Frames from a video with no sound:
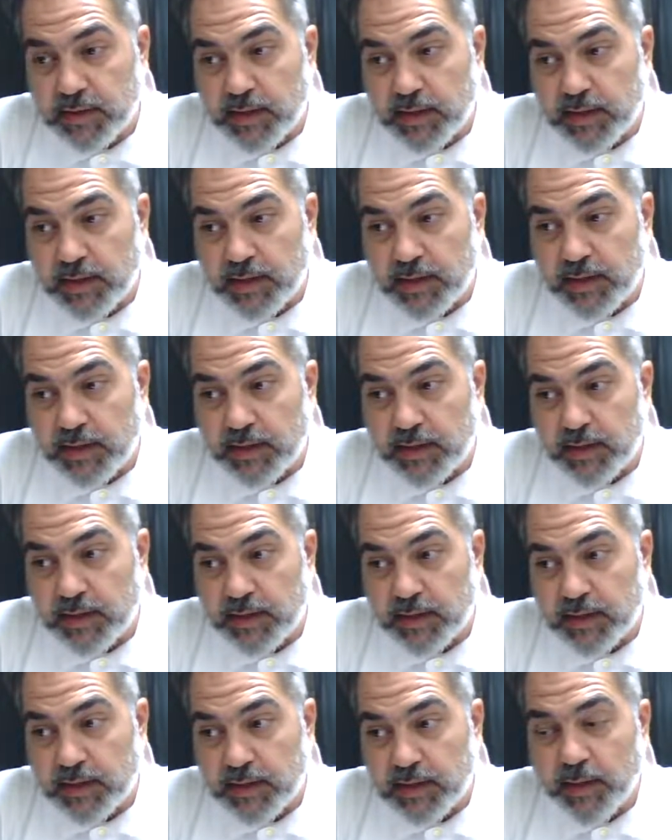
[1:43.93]

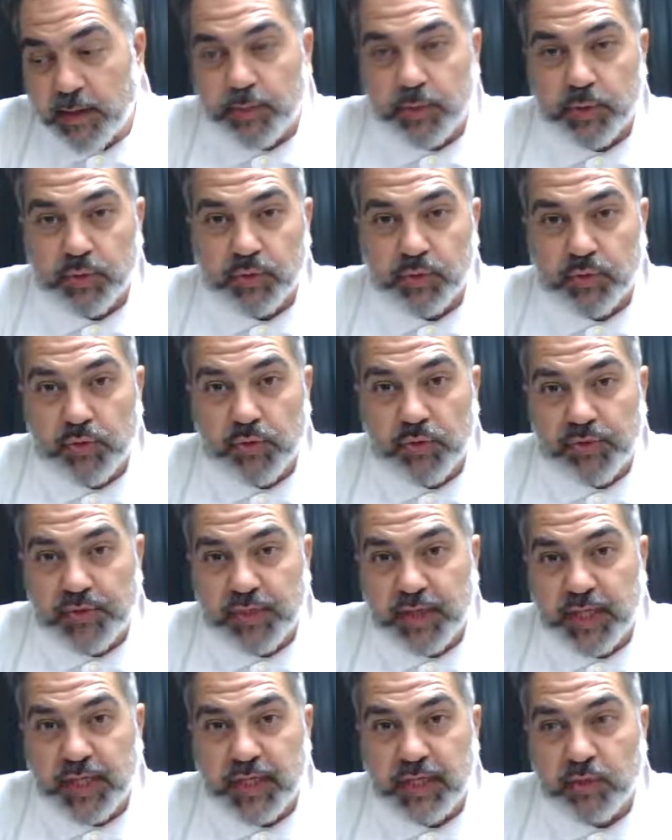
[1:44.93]
a protocol
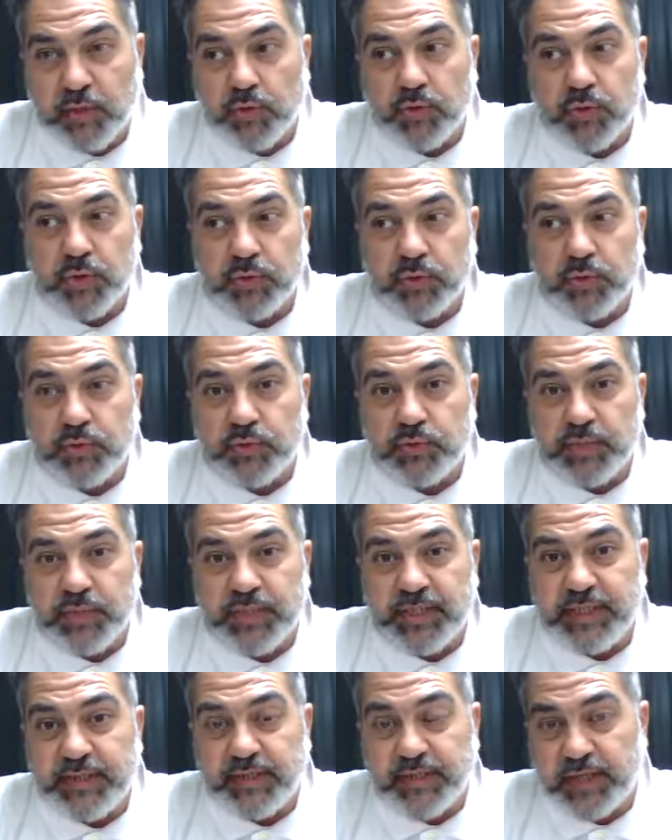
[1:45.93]
thing or a
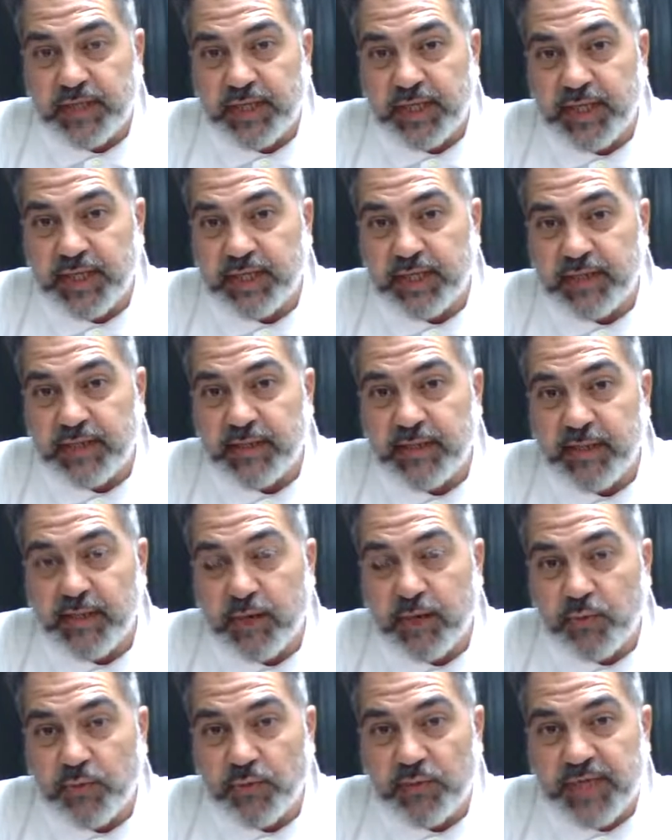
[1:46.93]
routine thing
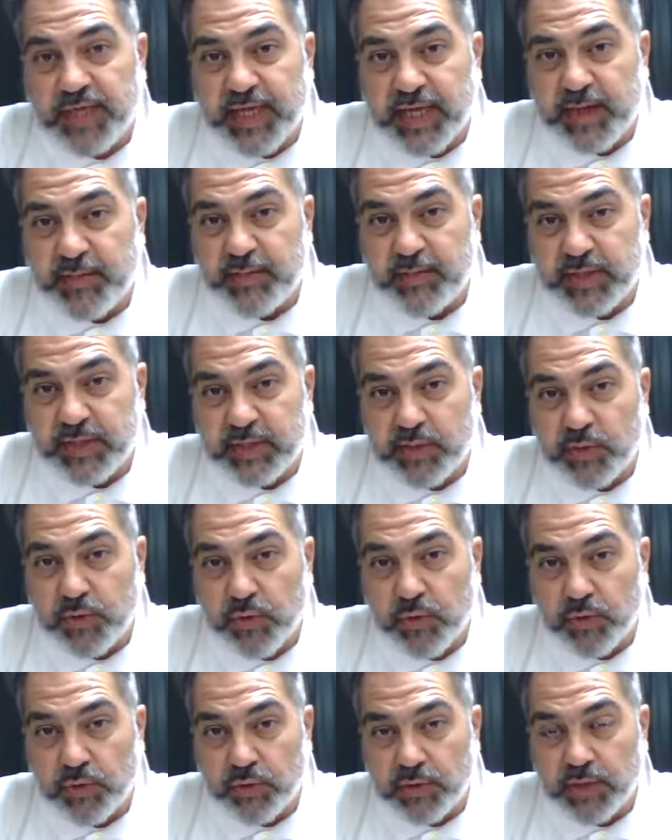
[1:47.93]
with an empty
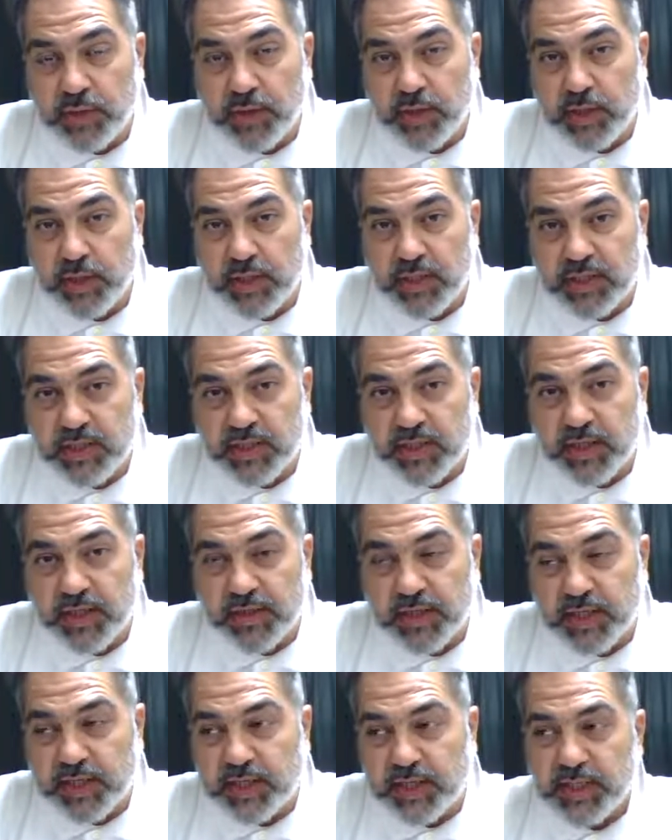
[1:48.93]
core.
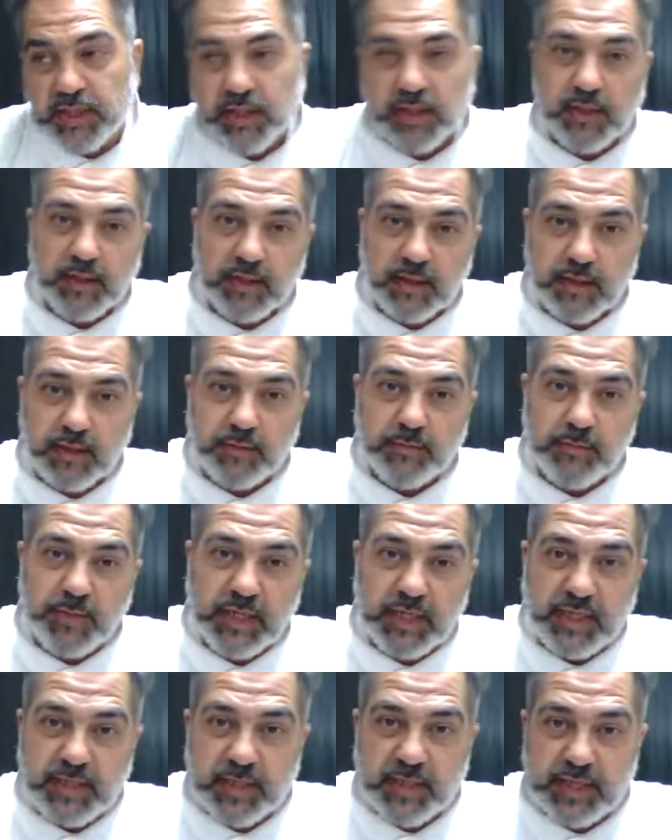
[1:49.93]
Nothing. Yalla,
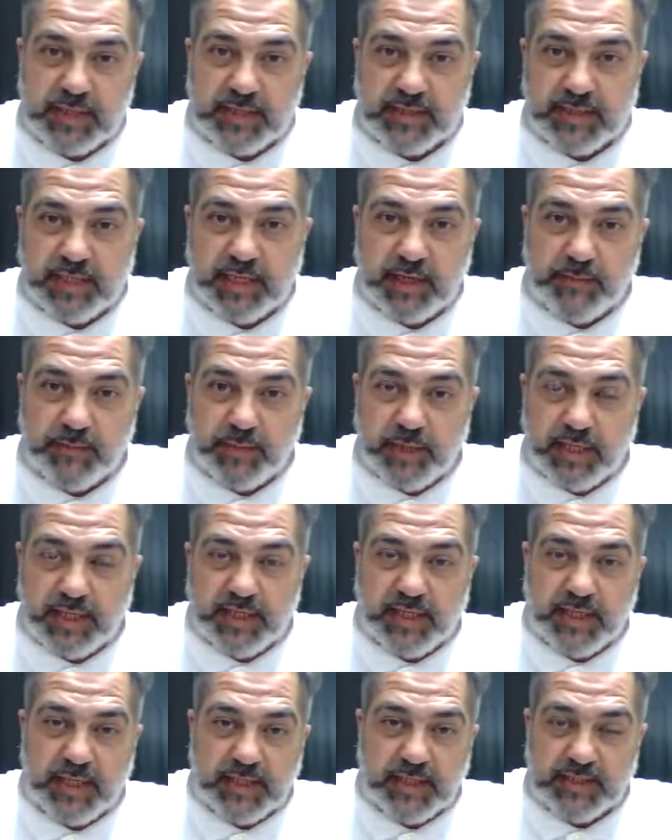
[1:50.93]
make the exam, make
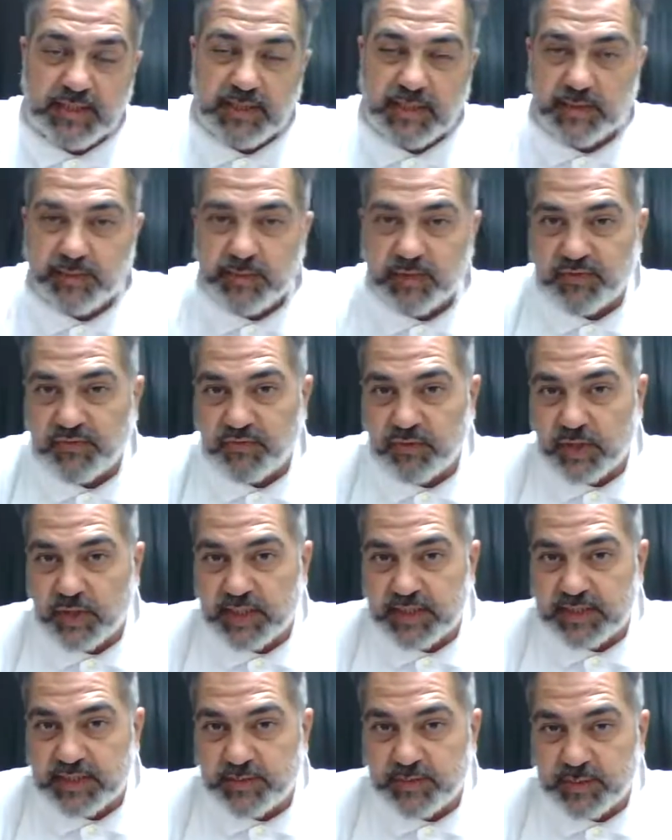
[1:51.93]
the assessment for
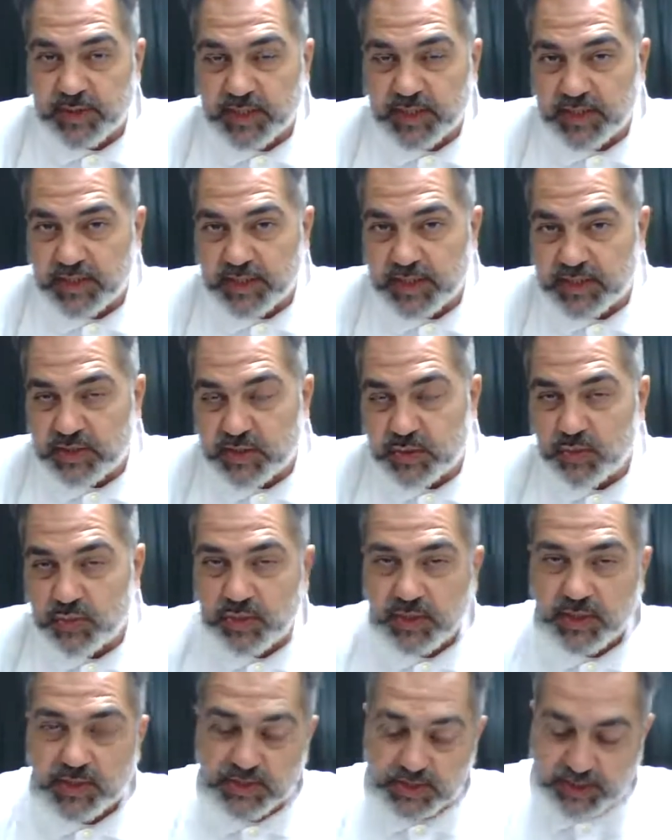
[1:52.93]
accepting the
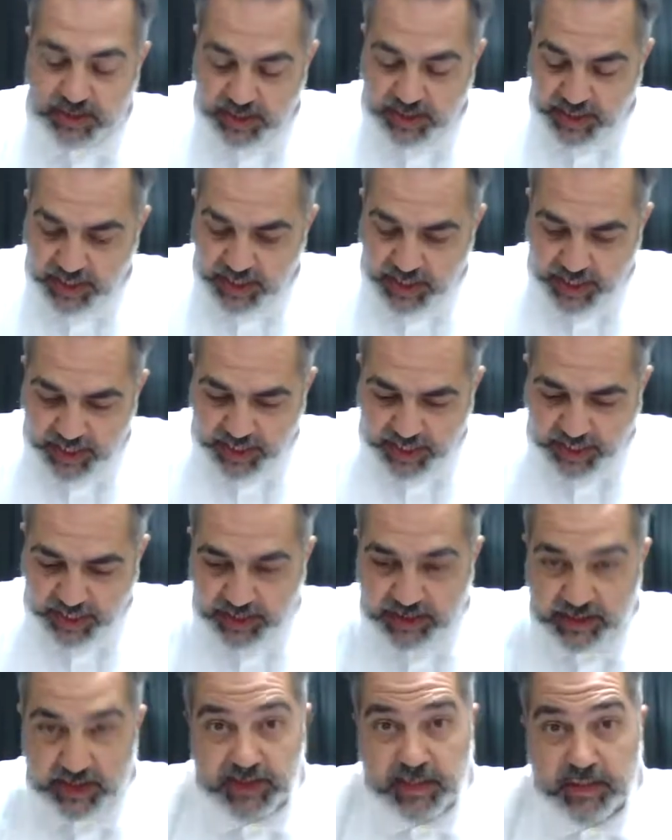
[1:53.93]
students,
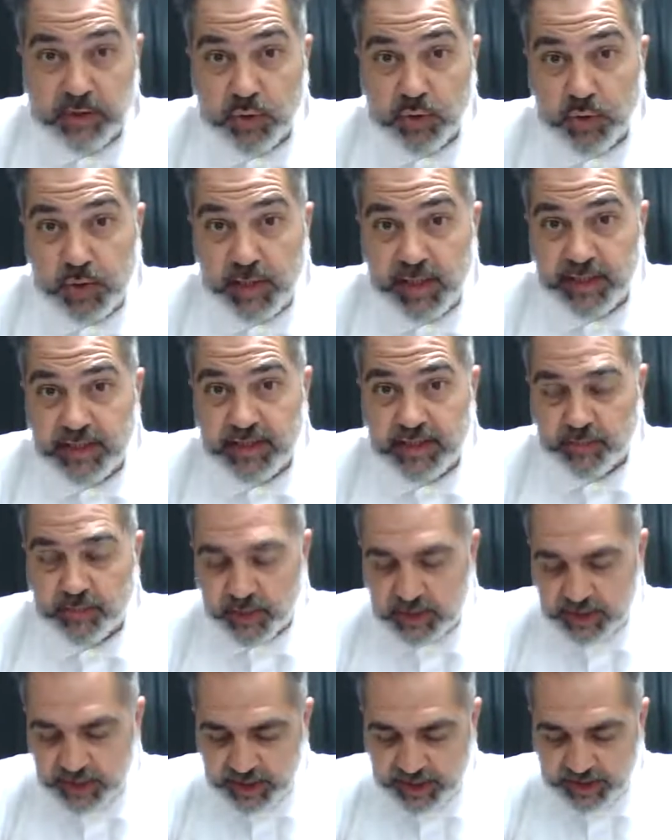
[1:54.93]
and collect the
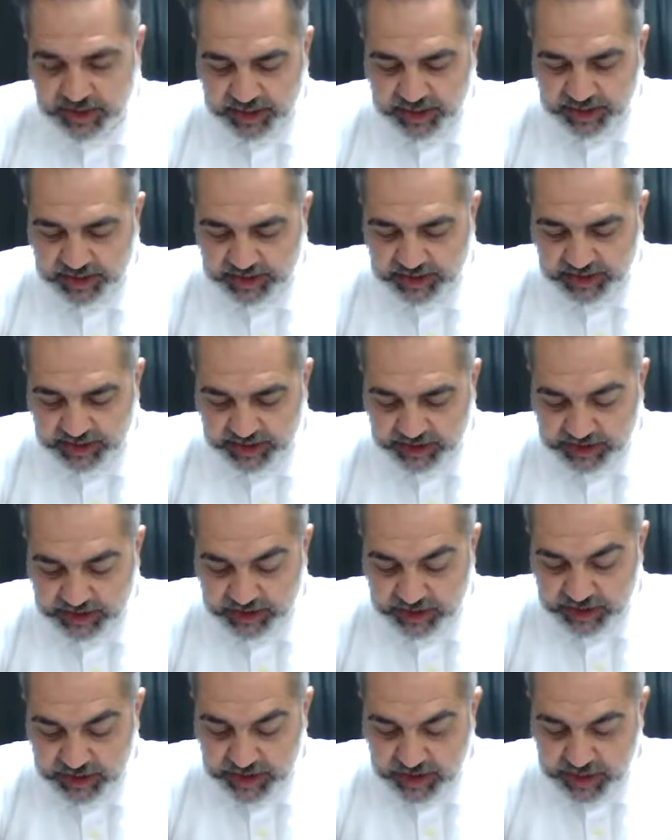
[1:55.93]
money, and that's it.
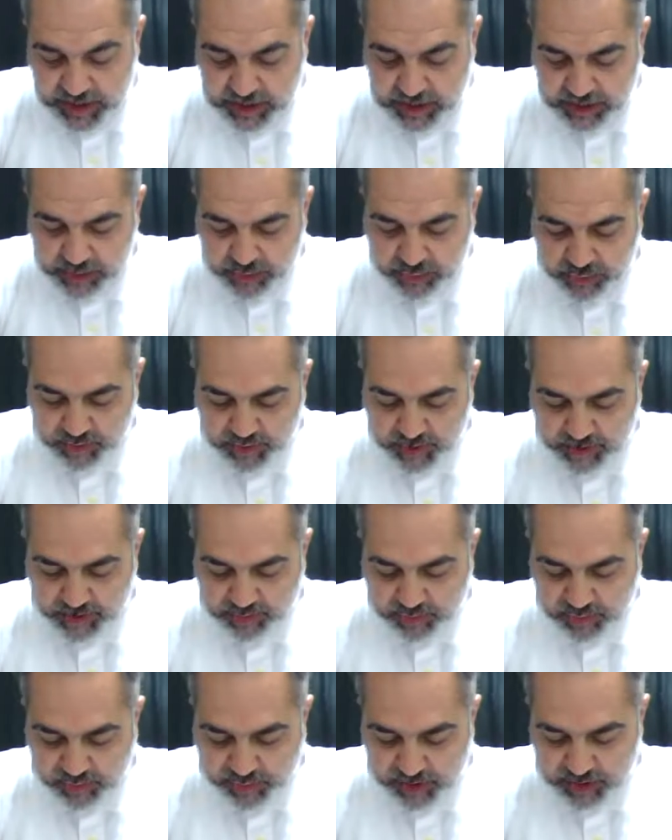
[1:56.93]
No, that
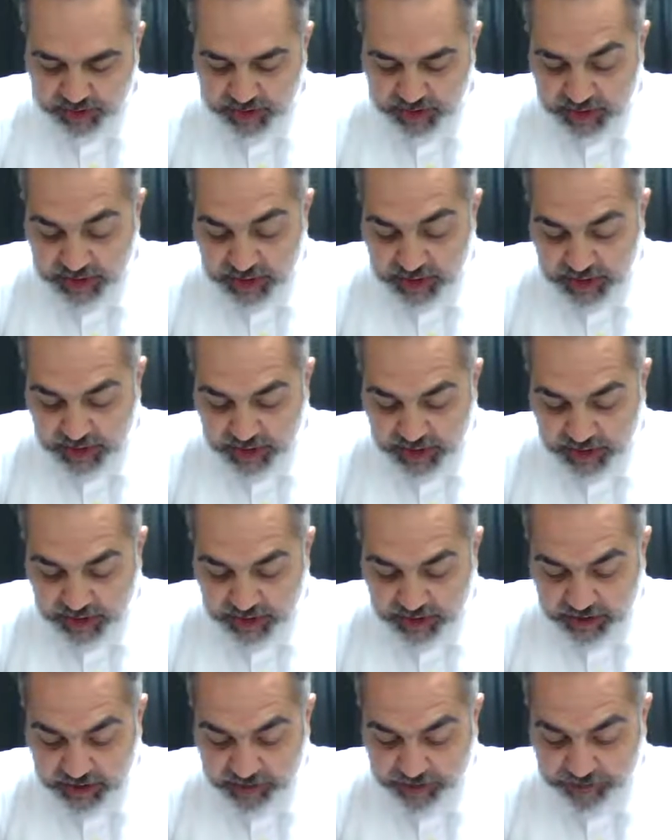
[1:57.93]
would be
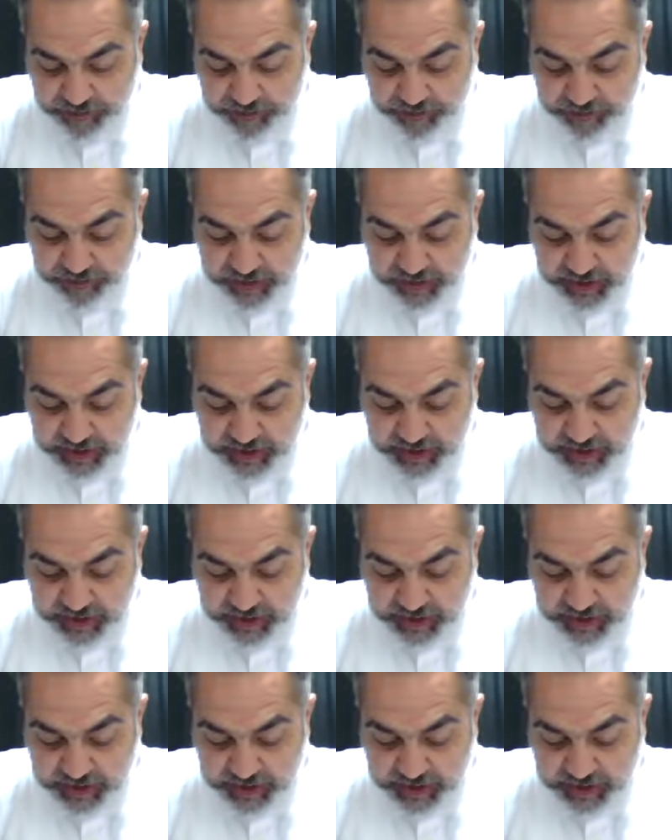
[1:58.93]
a big